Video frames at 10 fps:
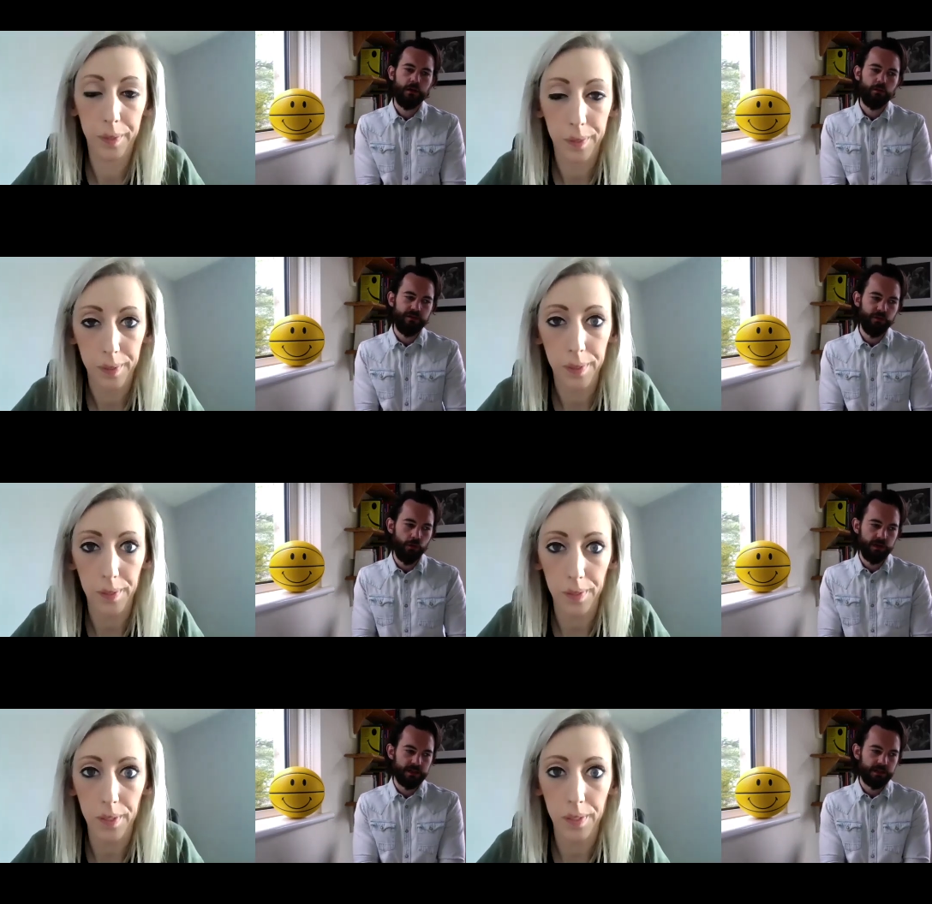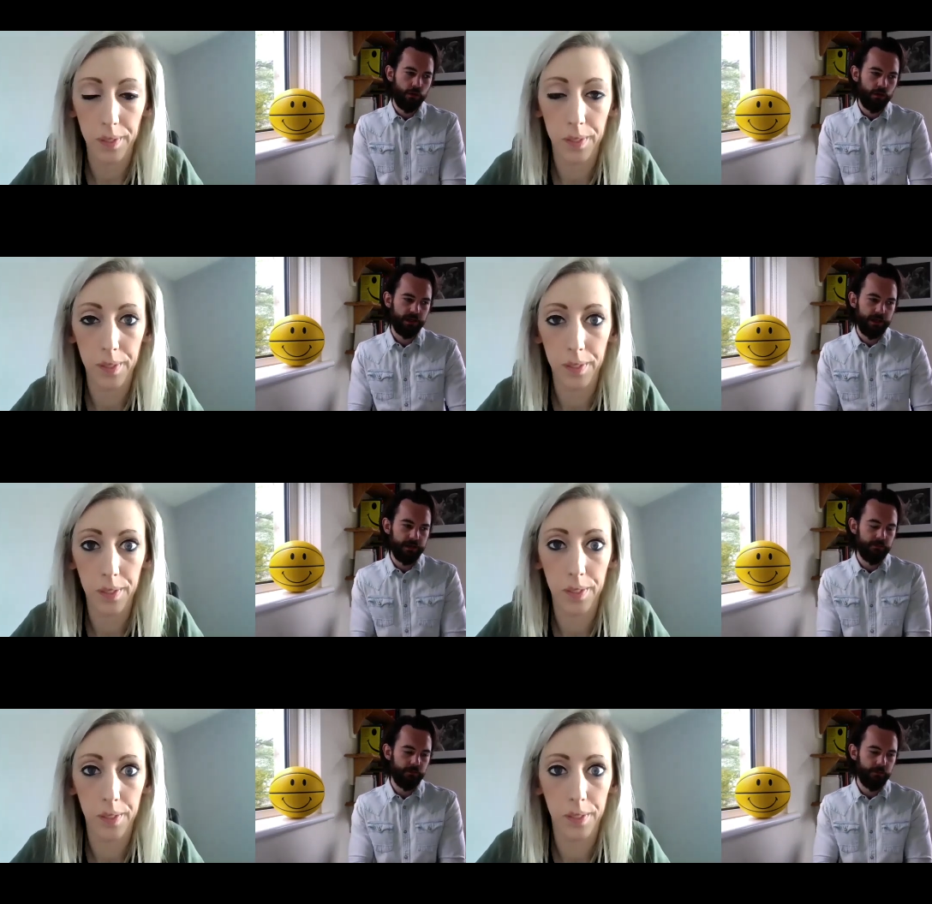Speaker 1: We've always
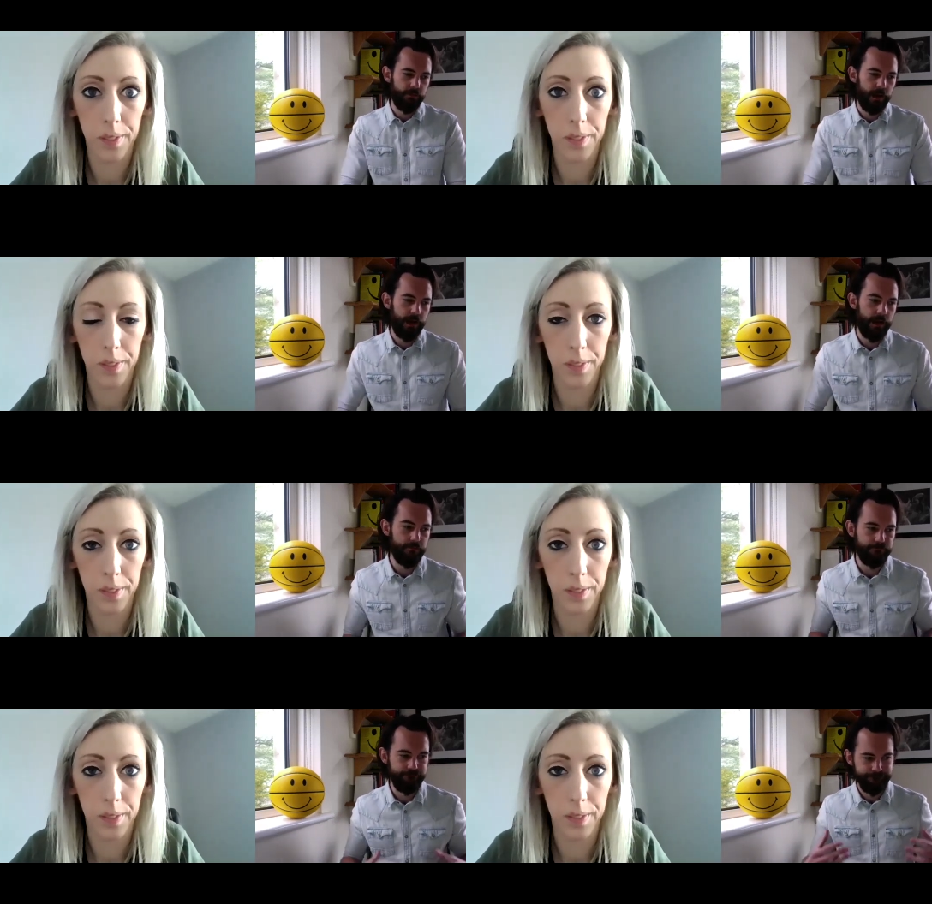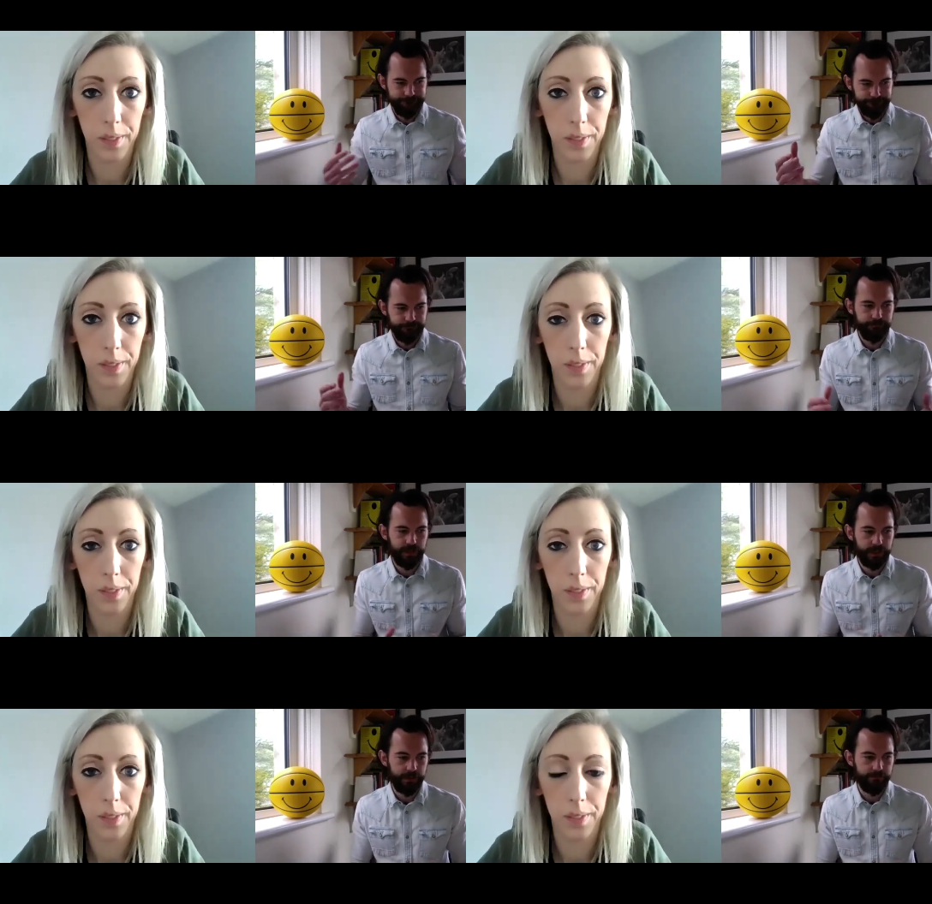historically um,
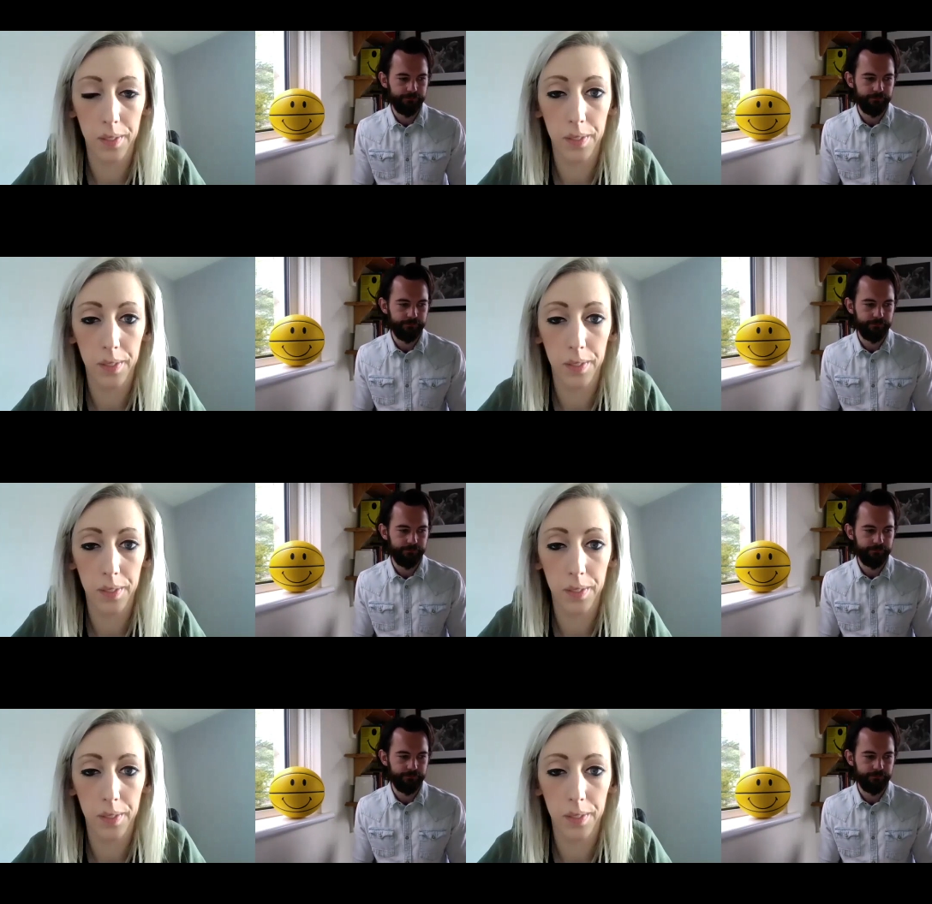been a,